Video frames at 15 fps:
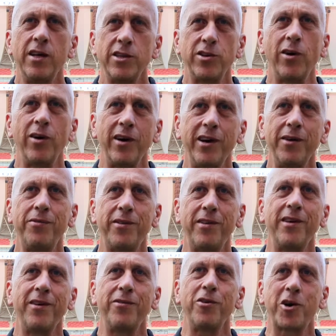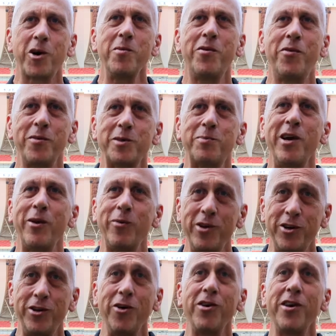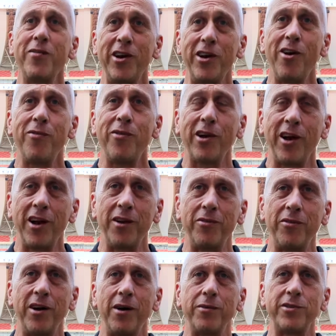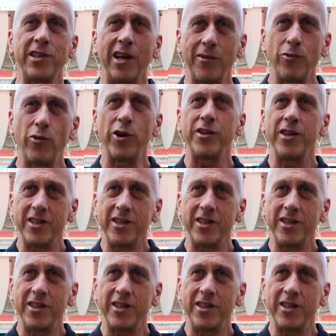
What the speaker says: So if you're coming from a space where you don't have an awful lot of self-worth,